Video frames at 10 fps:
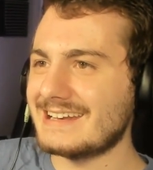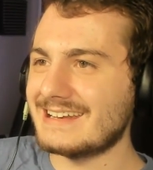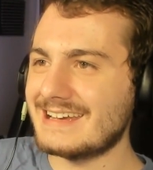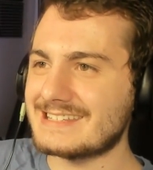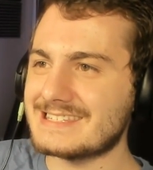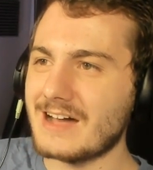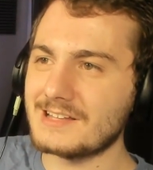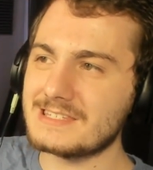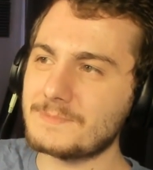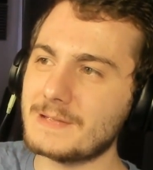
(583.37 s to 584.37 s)
and it's
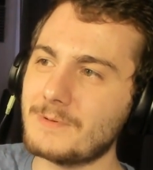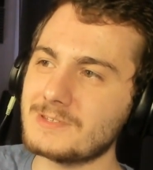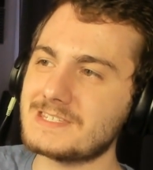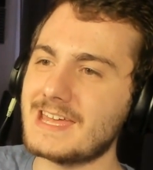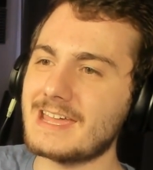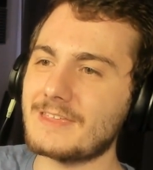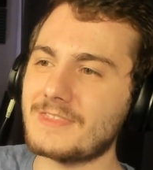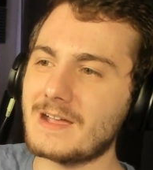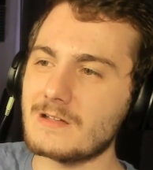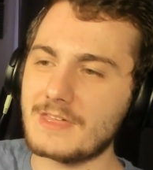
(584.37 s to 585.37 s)
tons of people
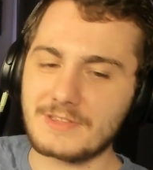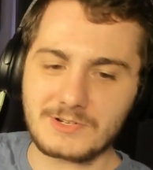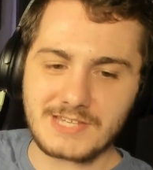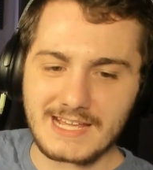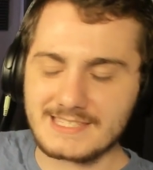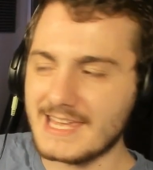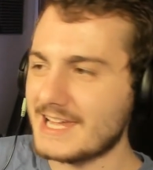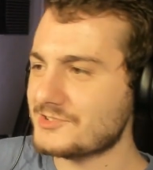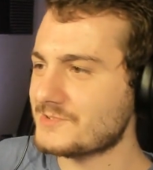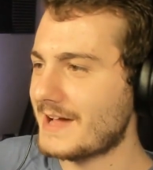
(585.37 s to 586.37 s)
saying that their
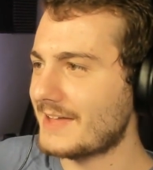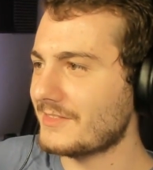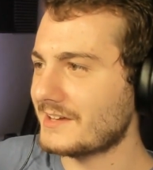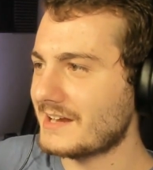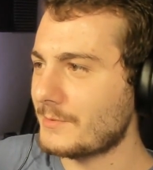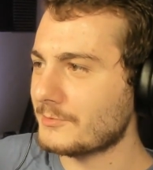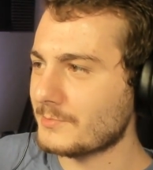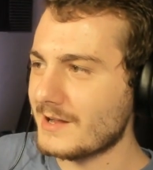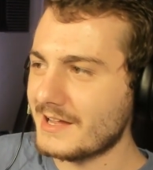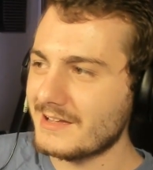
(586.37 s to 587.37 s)
takes aged badly, and I
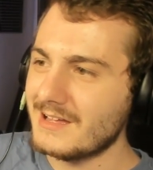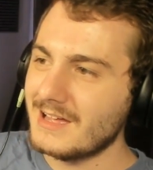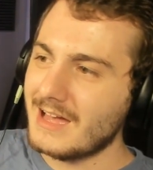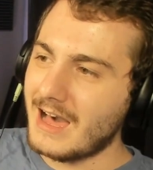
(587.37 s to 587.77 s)
was right.